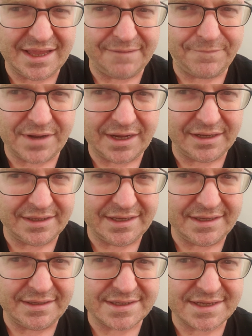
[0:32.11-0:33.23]
and
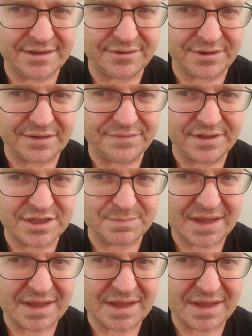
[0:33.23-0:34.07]
finally send off this